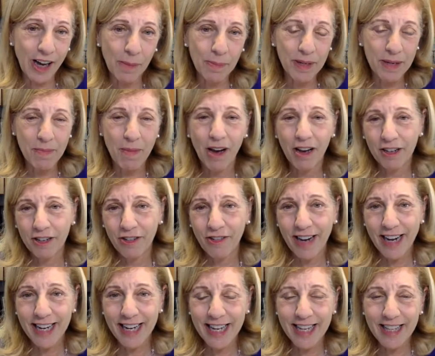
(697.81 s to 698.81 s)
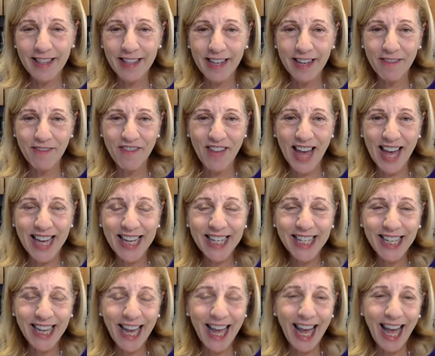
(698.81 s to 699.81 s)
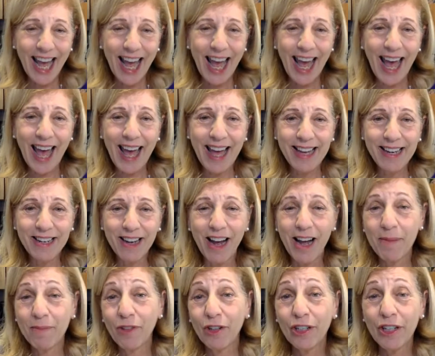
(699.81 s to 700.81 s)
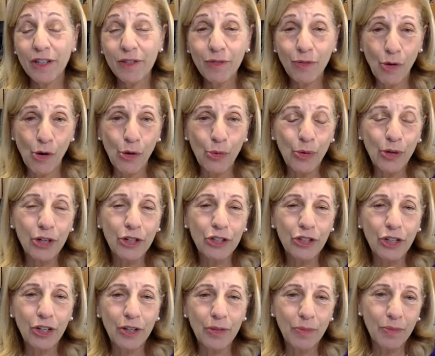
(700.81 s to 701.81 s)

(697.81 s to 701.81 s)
I'll be moderating the event and I'm looking forward,